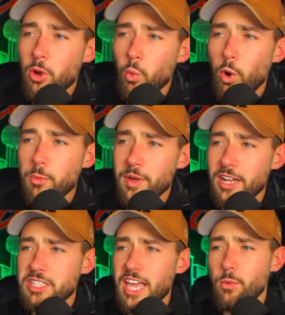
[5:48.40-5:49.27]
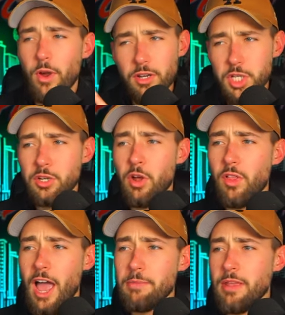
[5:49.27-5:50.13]
What are we going to take? We already took an
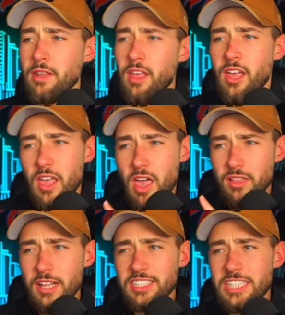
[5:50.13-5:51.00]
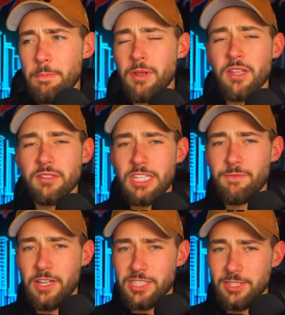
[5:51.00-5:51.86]
lineman. Let's dip into
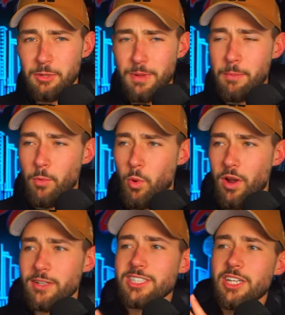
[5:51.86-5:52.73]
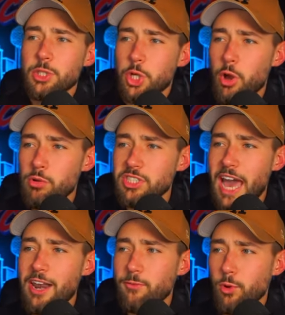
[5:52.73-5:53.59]
defense a little bit more. Let's get Jones
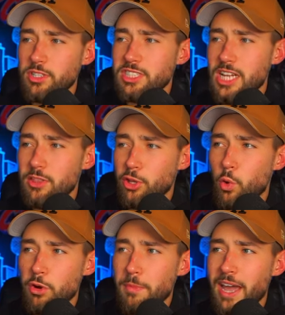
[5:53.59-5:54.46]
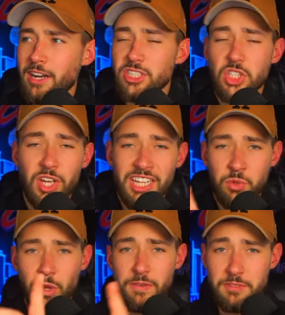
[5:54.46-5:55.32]
out of Florida State, the cornerback, and I'll see you guys
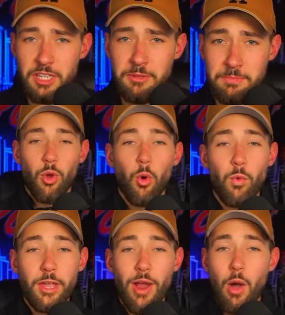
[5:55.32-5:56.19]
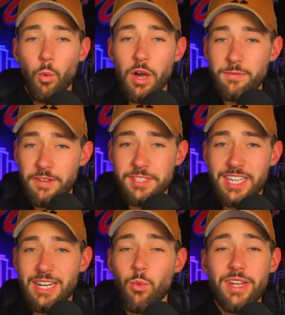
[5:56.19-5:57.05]
at 115. We are at
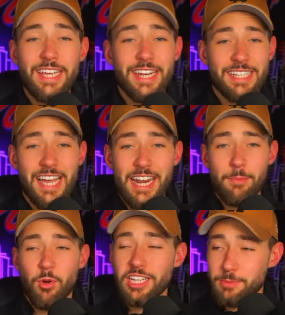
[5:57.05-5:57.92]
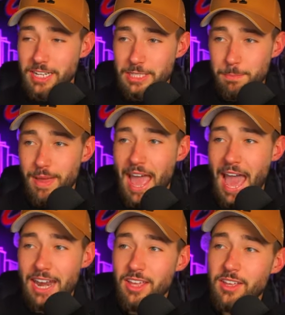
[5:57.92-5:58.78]
115, and we need a tight end prospect
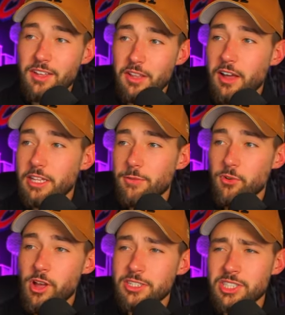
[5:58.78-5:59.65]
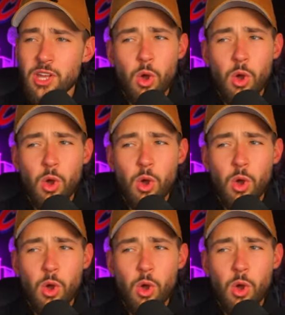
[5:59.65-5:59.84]
bad. Luckily for us,